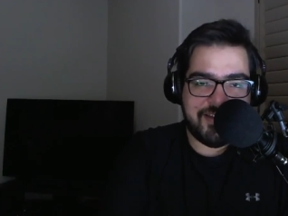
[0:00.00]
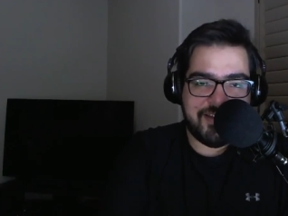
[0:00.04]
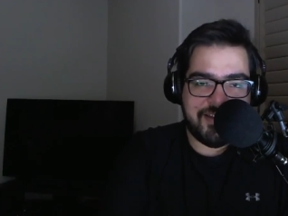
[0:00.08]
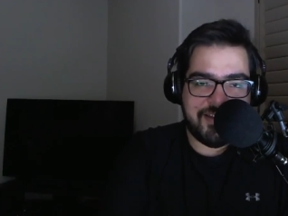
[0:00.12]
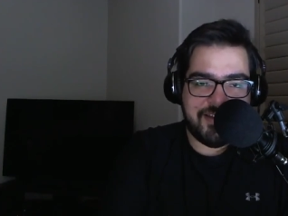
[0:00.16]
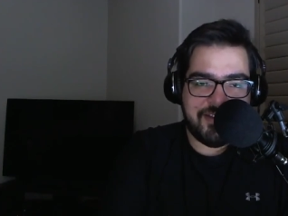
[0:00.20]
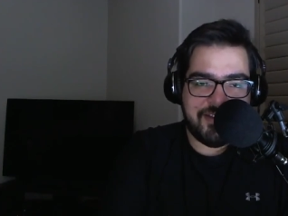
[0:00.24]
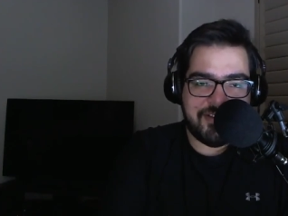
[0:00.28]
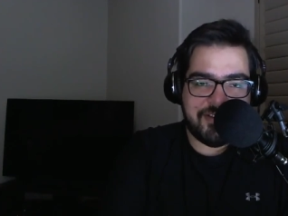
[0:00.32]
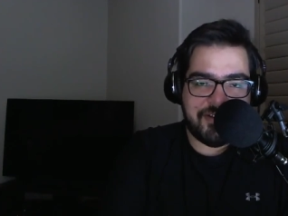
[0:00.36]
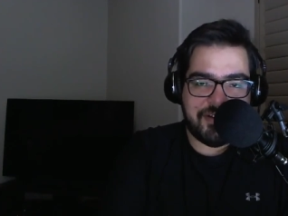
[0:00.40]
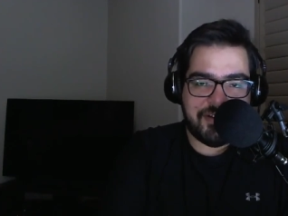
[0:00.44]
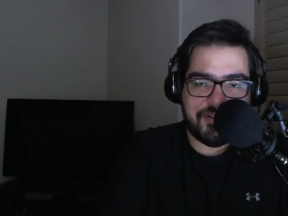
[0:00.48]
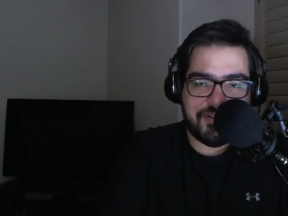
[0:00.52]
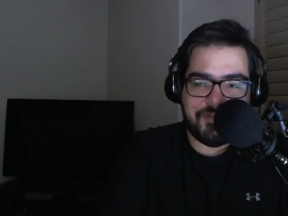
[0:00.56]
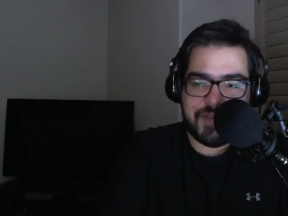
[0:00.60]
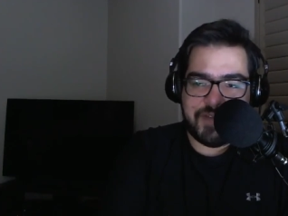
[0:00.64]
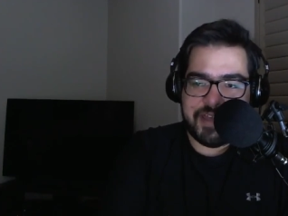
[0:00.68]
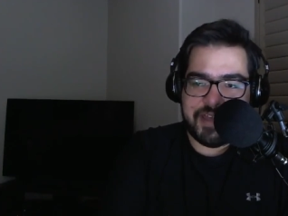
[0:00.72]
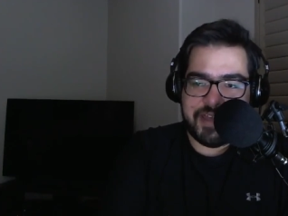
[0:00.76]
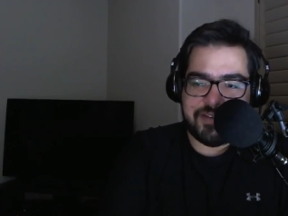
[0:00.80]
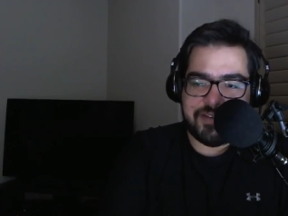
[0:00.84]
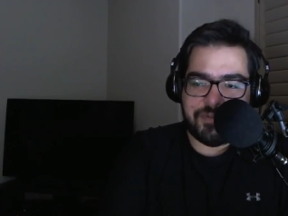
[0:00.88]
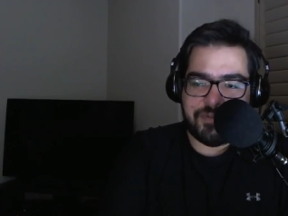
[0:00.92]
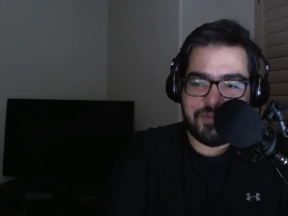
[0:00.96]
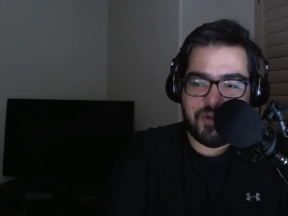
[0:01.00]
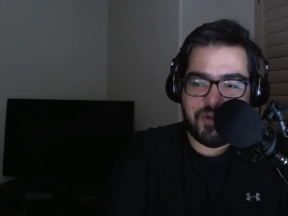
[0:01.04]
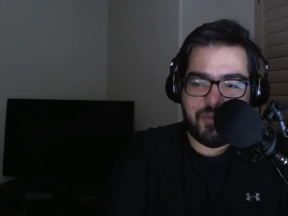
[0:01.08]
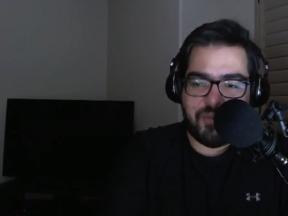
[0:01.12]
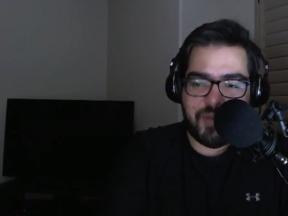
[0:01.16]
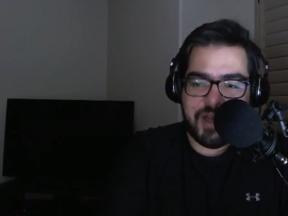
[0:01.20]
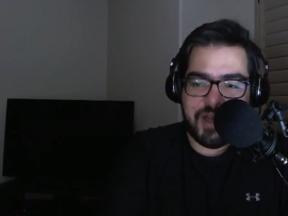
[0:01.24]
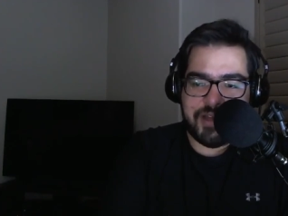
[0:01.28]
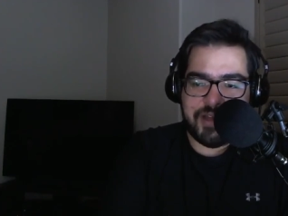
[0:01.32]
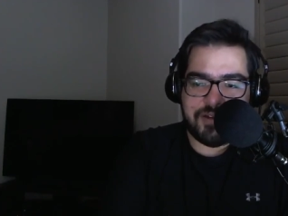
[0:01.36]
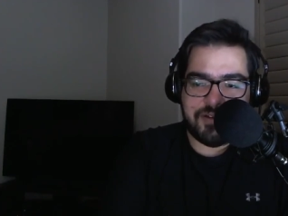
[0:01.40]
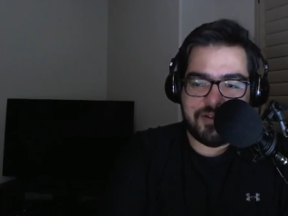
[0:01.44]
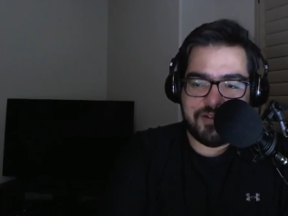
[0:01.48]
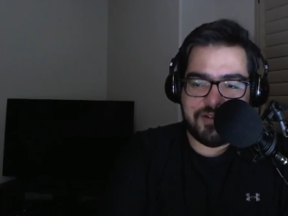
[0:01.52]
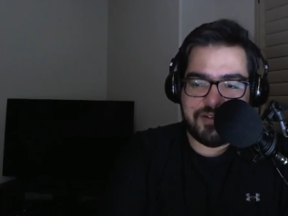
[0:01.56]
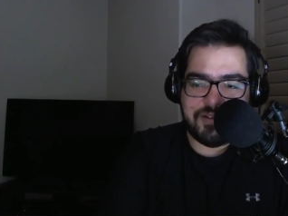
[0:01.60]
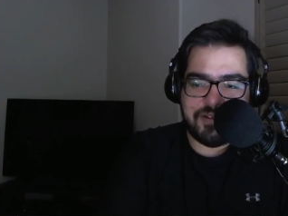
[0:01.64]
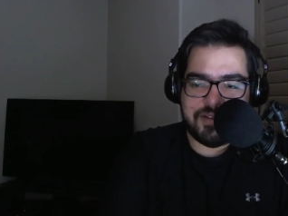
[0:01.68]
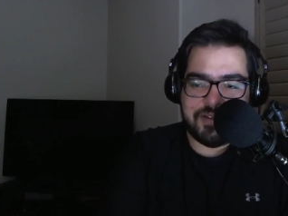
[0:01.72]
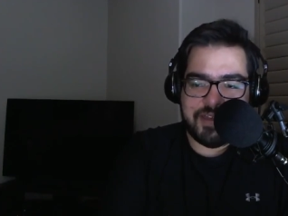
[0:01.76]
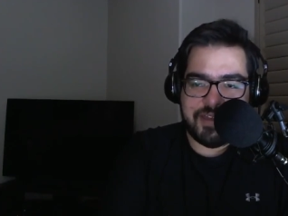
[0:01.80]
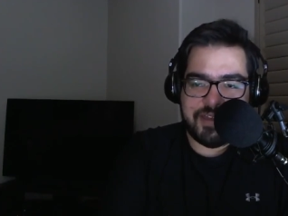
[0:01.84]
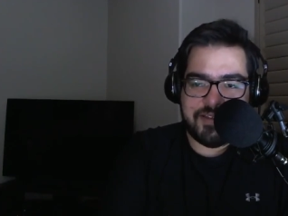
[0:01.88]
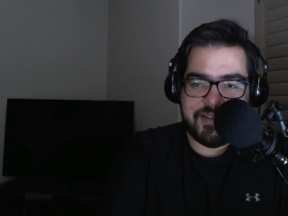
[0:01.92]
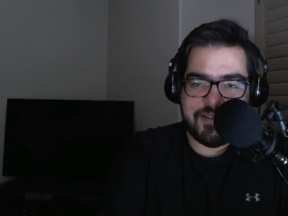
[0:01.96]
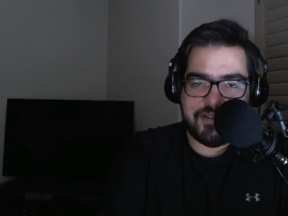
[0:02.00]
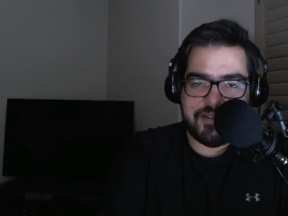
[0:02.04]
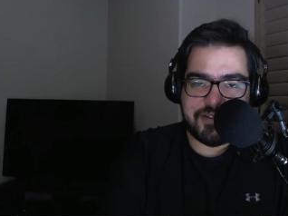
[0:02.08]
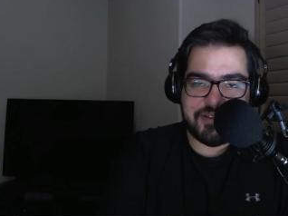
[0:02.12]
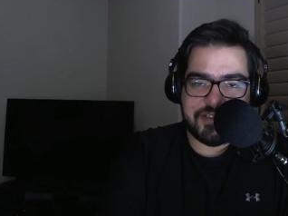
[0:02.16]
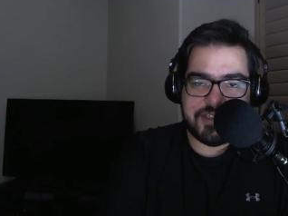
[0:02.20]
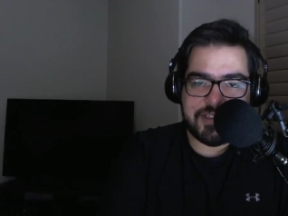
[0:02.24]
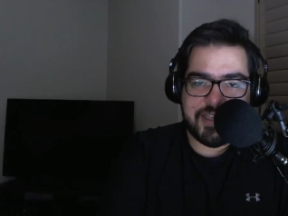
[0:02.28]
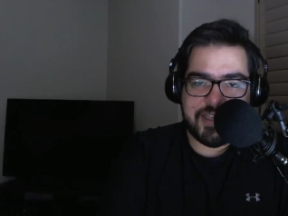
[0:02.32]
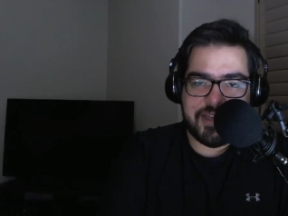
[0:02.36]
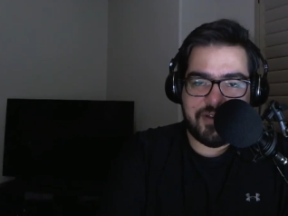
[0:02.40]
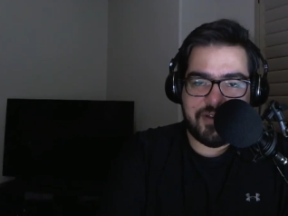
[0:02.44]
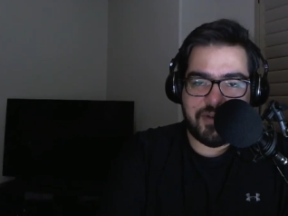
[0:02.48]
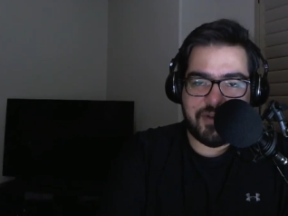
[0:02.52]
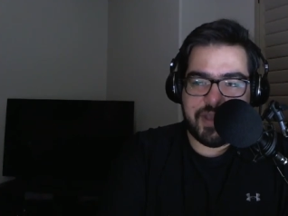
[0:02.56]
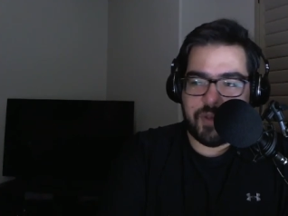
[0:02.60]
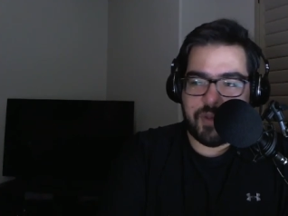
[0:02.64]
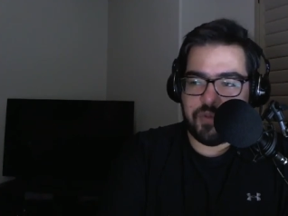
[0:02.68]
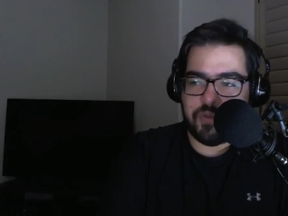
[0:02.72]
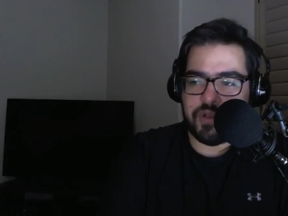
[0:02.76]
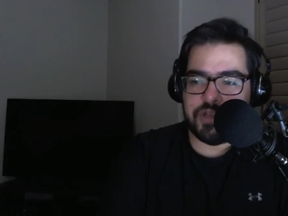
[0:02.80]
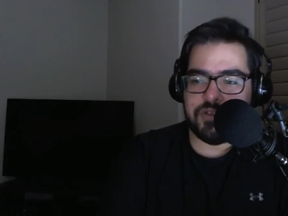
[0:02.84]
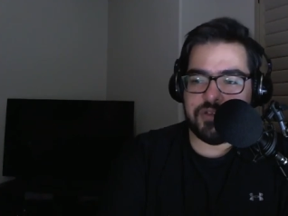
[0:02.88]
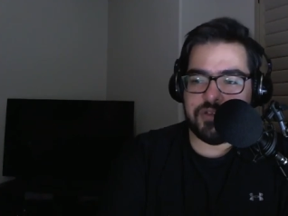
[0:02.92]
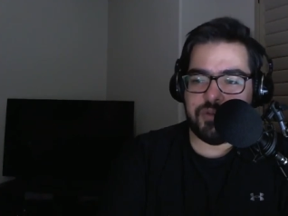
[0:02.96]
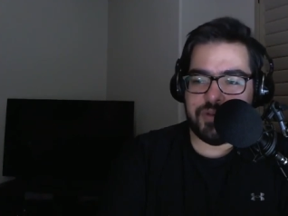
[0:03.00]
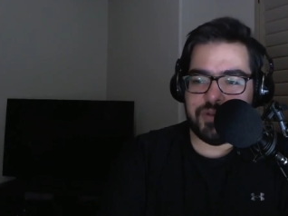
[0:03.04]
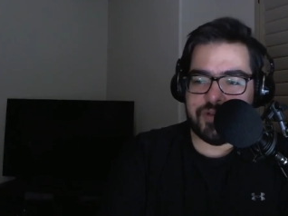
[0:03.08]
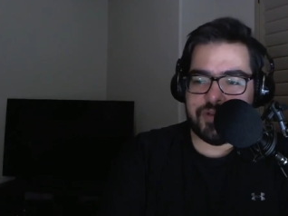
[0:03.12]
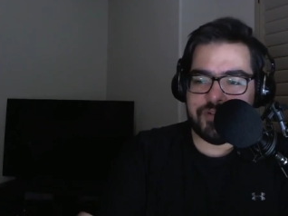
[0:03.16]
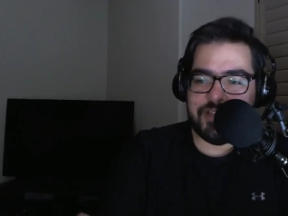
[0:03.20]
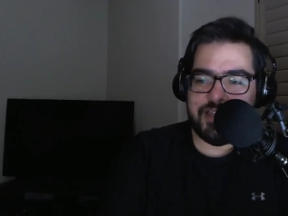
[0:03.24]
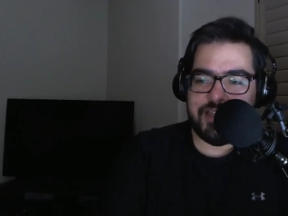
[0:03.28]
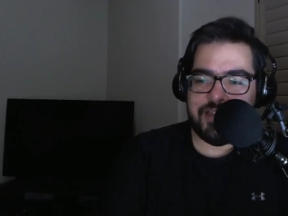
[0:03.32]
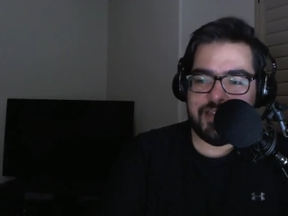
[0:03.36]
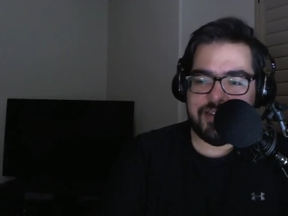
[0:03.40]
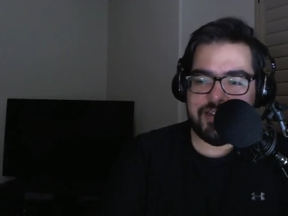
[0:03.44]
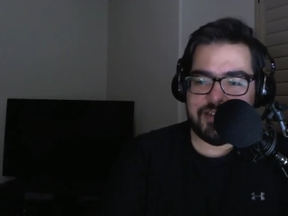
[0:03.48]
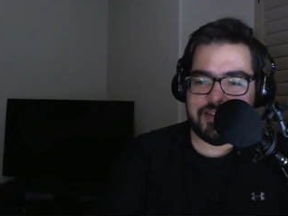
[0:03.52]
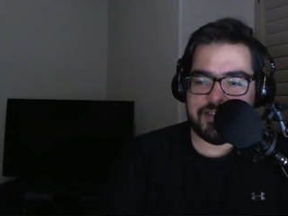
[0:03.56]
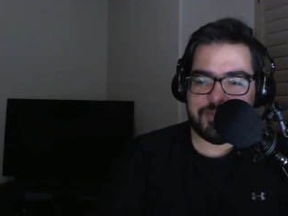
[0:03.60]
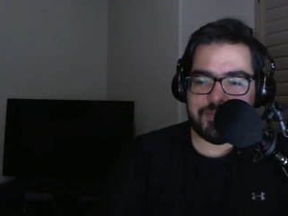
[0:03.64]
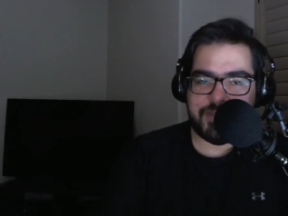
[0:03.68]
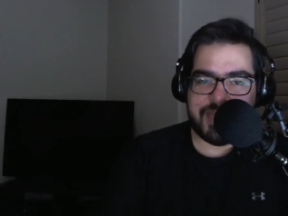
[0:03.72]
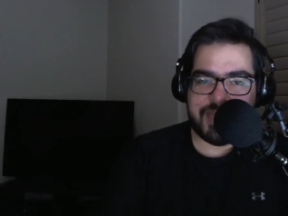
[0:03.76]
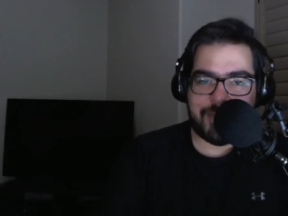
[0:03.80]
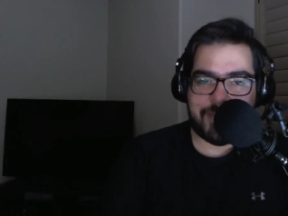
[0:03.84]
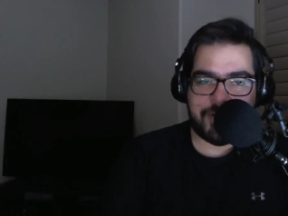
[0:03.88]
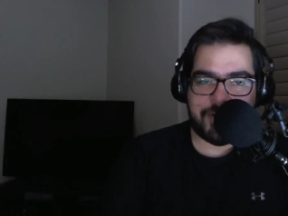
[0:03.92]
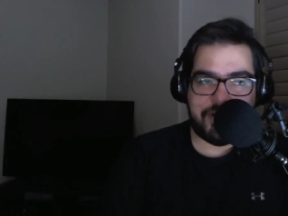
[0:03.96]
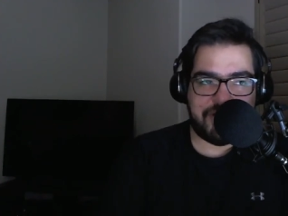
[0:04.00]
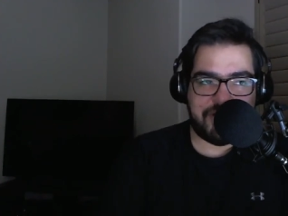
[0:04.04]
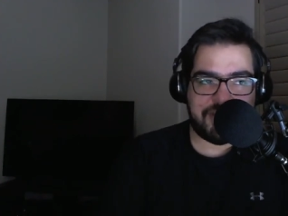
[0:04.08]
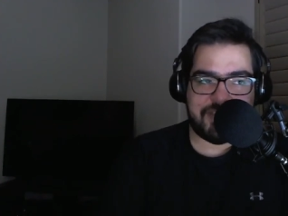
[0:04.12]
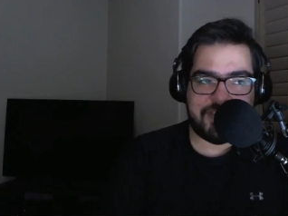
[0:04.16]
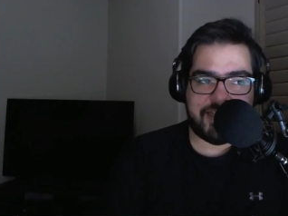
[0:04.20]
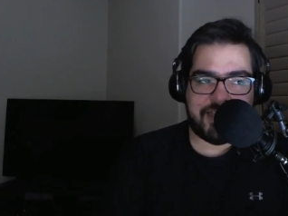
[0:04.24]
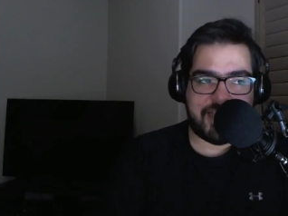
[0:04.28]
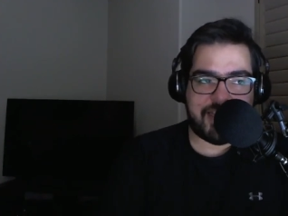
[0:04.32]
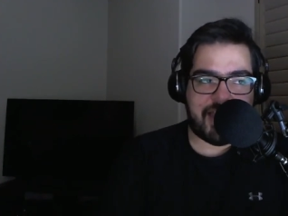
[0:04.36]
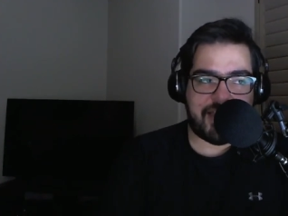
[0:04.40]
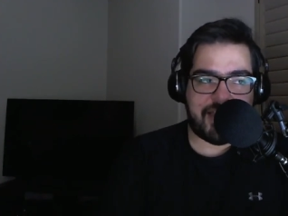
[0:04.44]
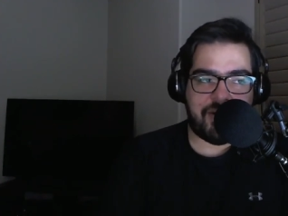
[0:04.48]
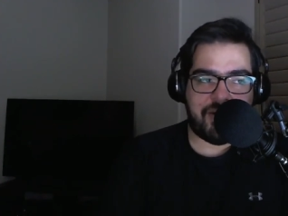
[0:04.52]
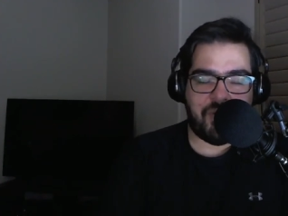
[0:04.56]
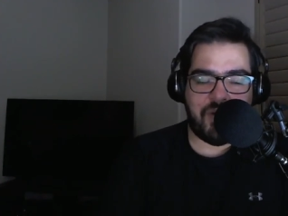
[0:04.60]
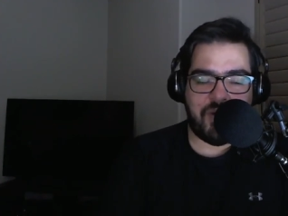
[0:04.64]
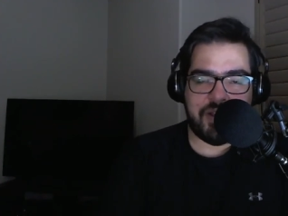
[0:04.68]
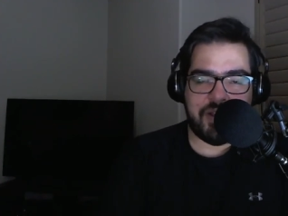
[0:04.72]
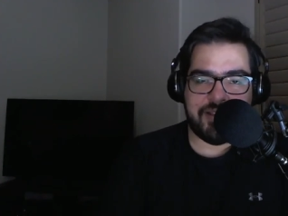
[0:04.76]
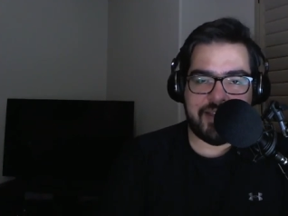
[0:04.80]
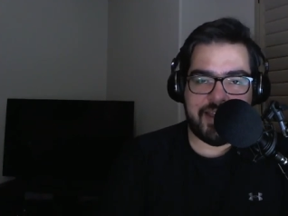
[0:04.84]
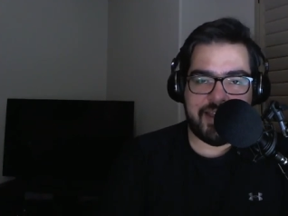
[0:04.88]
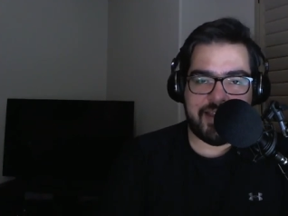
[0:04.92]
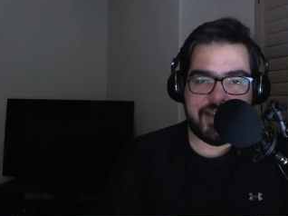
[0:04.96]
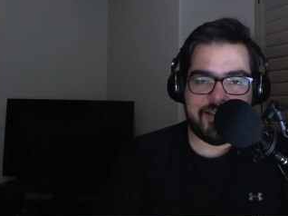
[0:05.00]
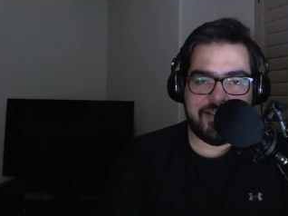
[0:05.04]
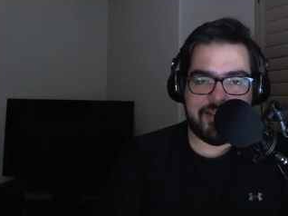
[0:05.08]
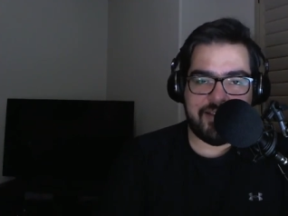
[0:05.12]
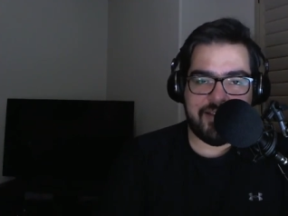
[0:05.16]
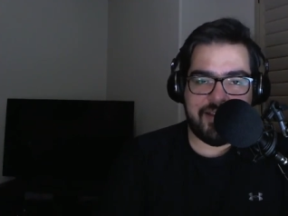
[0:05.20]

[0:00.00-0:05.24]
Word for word: They'll find the role model, and then they'll say, okay, we're going to do whatever he does. But that person's like, I don't want that.